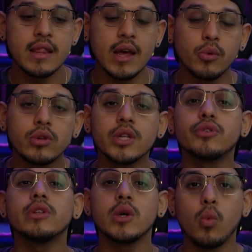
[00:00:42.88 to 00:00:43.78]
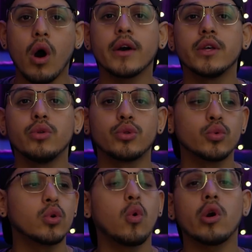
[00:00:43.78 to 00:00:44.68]
that will literally walk you
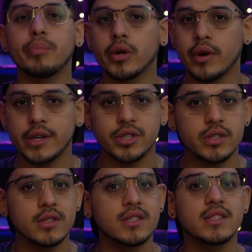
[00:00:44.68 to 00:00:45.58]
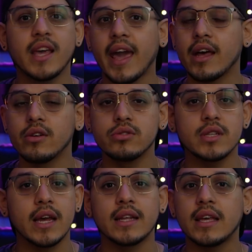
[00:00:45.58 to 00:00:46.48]
through chord progressions, scales,
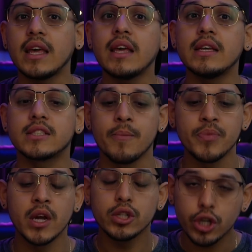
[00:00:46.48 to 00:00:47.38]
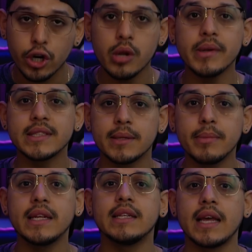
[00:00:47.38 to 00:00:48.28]
and keys, turn them into
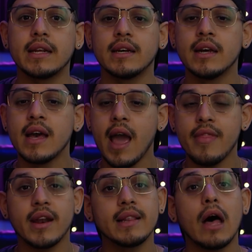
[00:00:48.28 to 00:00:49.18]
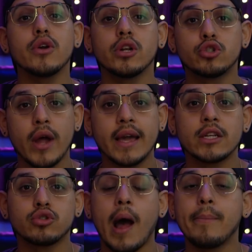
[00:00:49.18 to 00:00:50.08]
MIDI data, and then allow you to drag
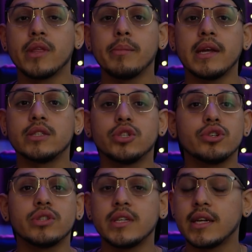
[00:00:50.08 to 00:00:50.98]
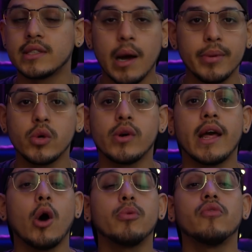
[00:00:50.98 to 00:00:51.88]
and drop them into your DAW and
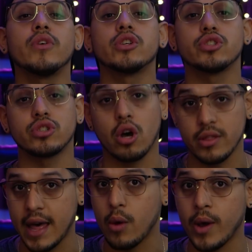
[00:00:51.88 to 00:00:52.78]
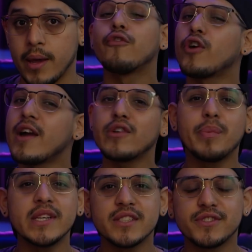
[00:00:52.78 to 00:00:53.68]
help you finish a song that way. For every
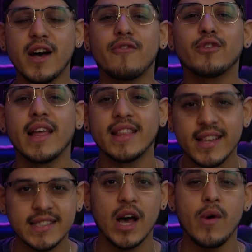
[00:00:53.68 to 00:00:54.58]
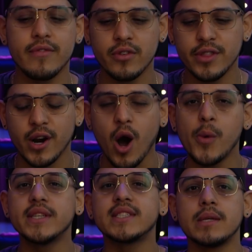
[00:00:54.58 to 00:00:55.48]
piece of software like this, however, there
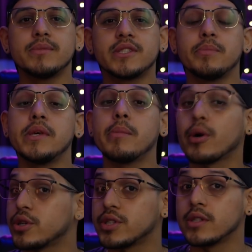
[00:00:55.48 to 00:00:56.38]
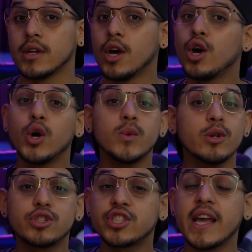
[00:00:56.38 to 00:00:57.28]
always seems to be a person who
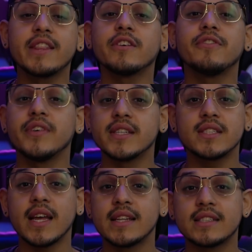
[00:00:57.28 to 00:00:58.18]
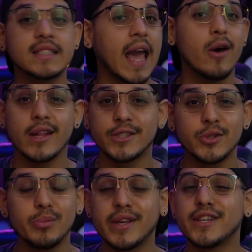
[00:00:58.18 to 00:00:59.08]
will shake their fist and scowl at
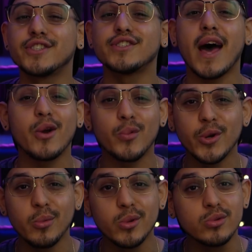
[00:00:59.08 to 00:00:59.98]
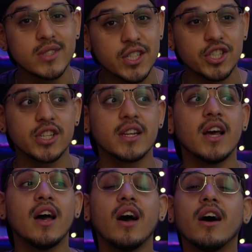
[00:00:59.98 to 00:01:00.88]
you because you're not a real musician
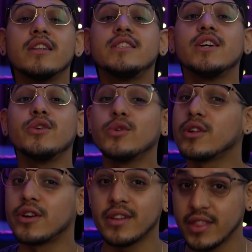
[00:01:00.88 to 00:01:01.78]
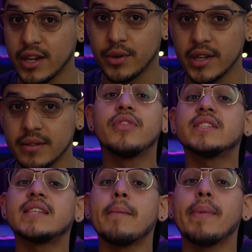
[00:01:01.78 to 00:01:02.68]
until you learn theory.
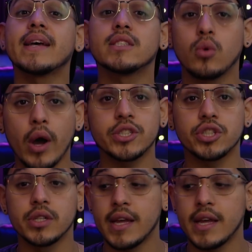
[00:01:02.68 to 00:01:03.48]
This then begs the question,